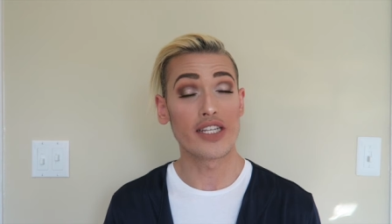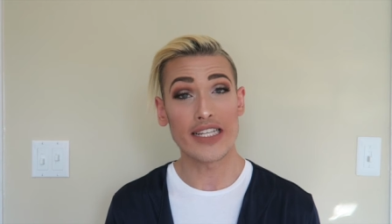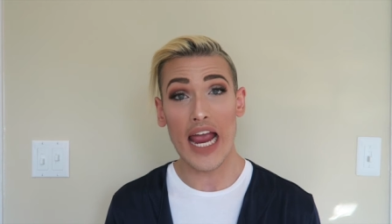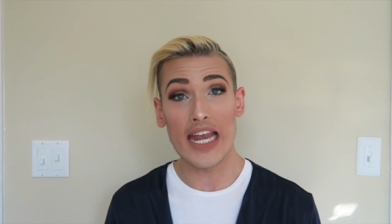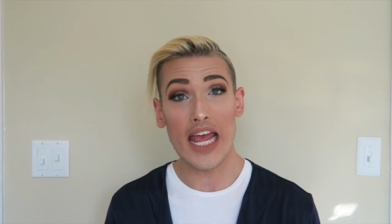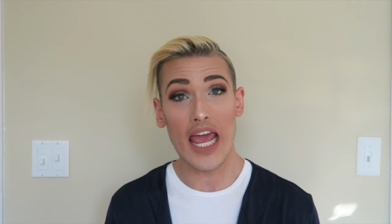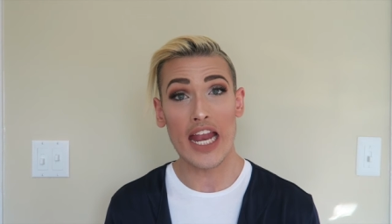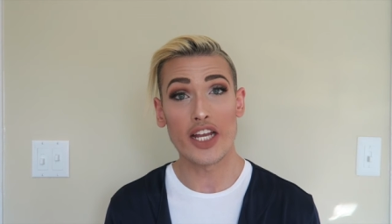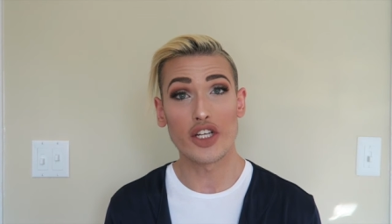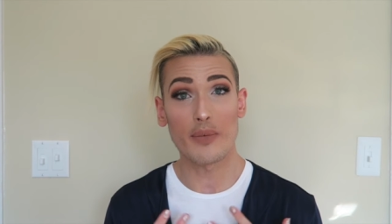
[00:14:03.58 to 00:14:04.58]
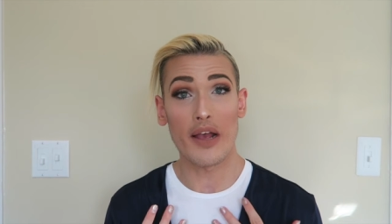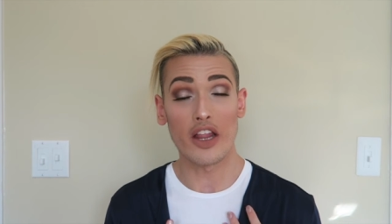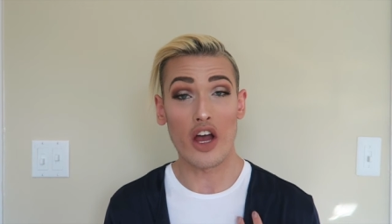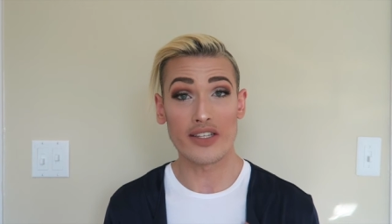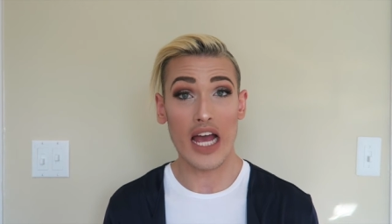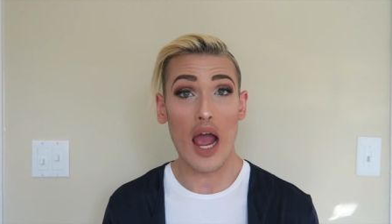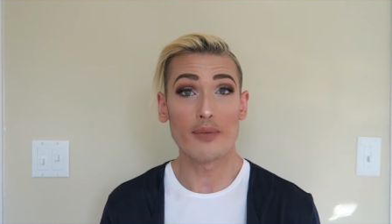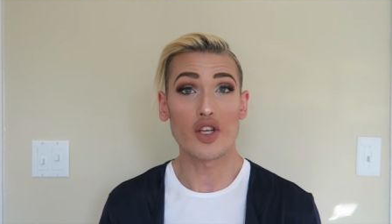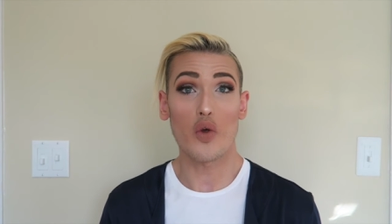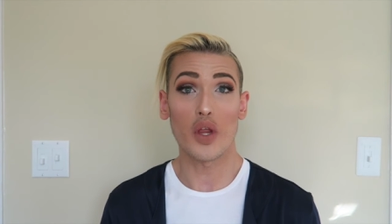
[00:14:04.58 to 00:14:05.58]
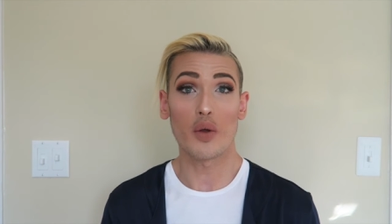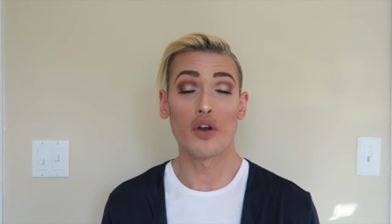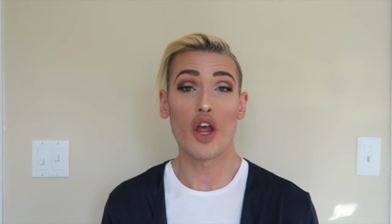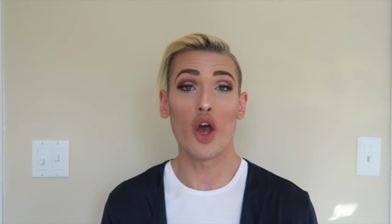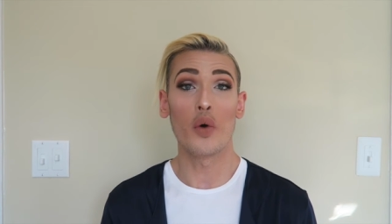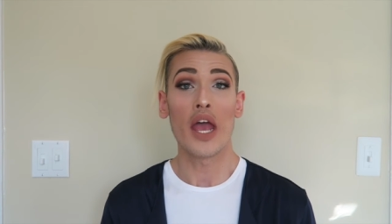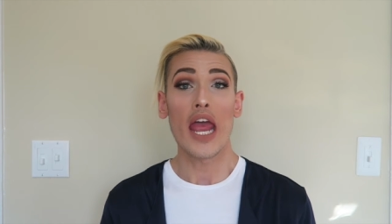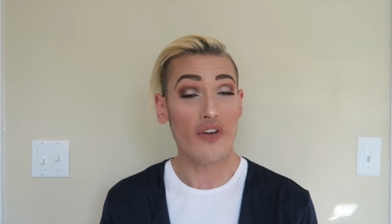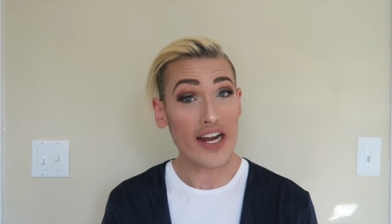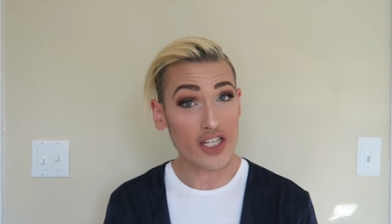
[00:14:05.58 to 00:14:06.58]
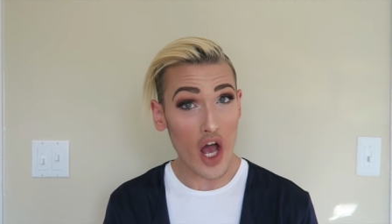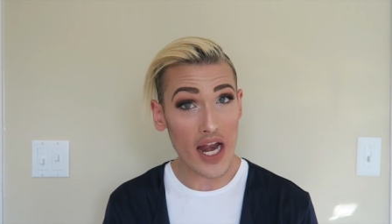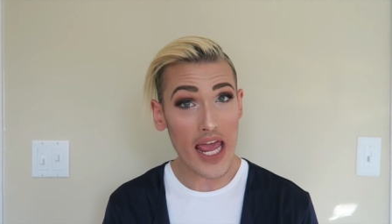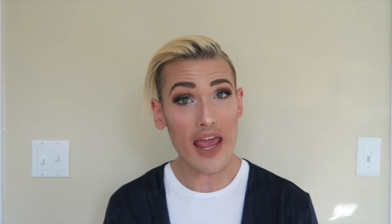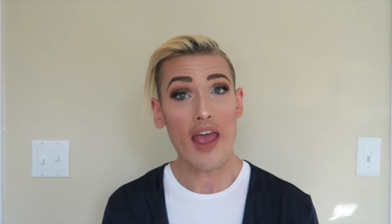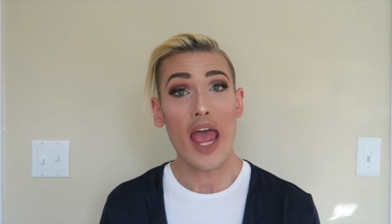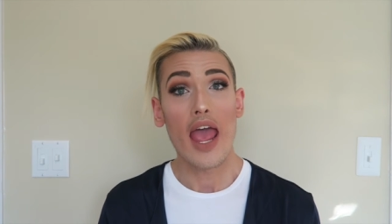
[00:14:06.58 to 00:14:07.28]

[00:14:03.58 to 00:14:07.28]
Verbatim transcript: designed it and it took me a long time so I really want to know effect on it